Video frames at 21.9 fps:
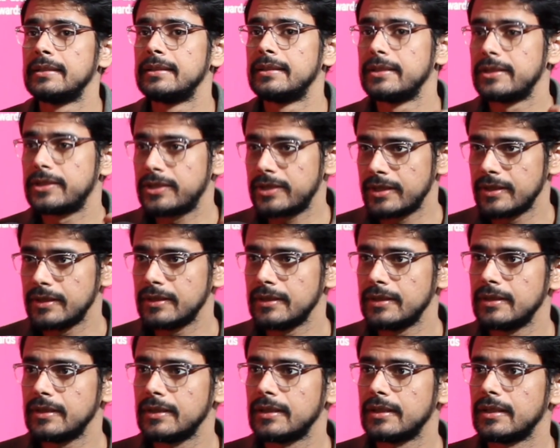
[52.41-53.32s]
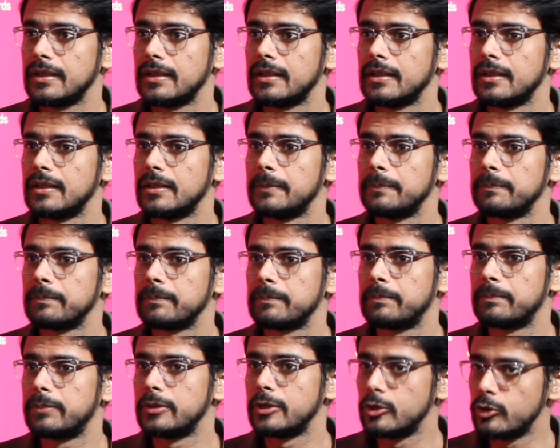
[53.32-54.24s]
the sheer um,
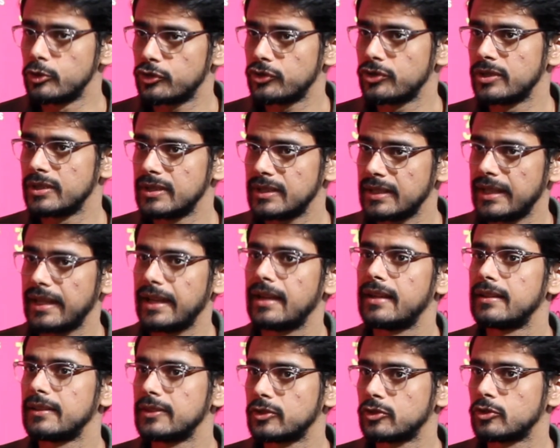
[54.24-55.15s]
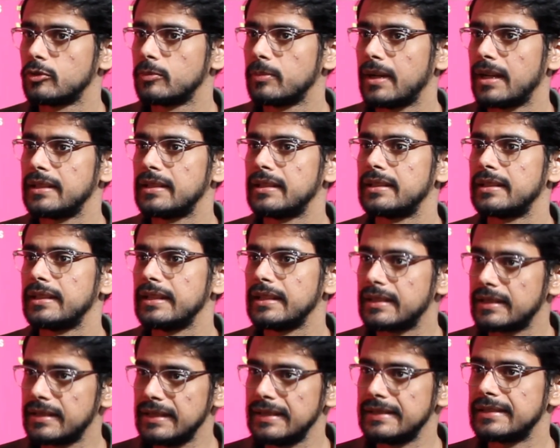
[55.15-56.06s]
pollution in the air is so bad that
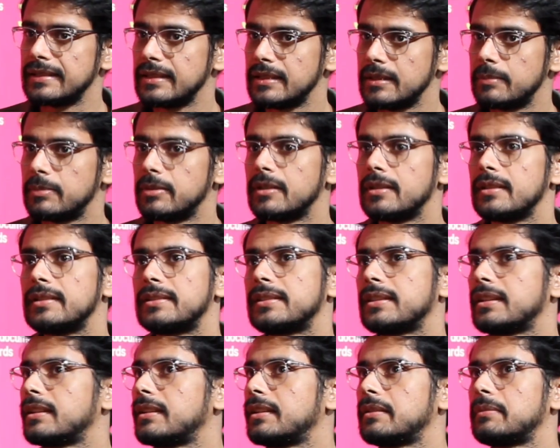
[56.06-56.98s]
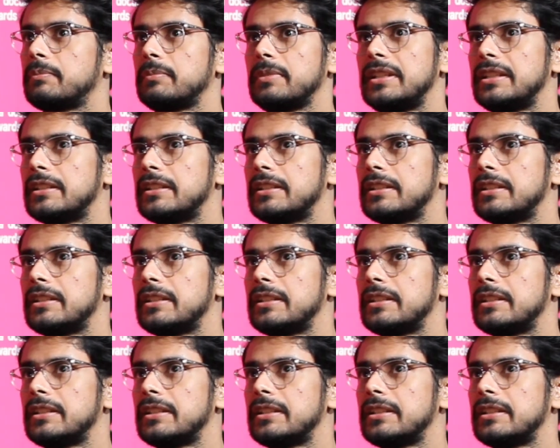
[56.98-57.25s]
increasingly birds are